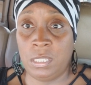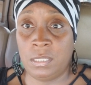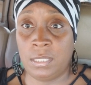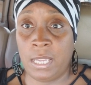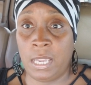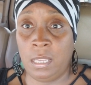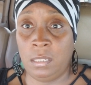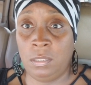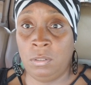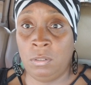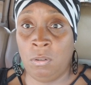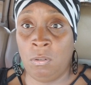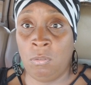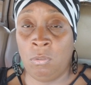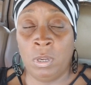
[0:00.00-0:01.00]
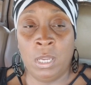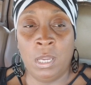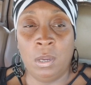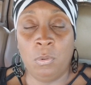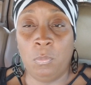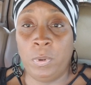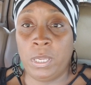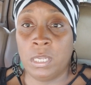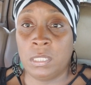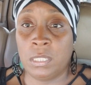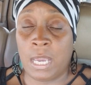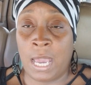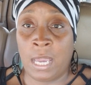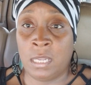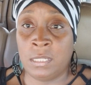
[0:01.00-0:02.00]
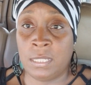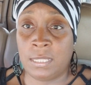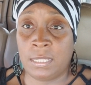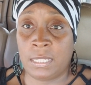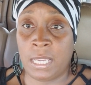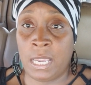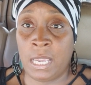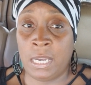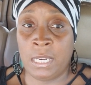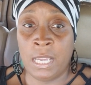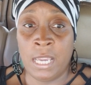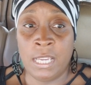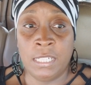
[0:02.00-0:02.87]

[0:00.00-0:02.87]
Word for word: Is that, you know, we un I understand.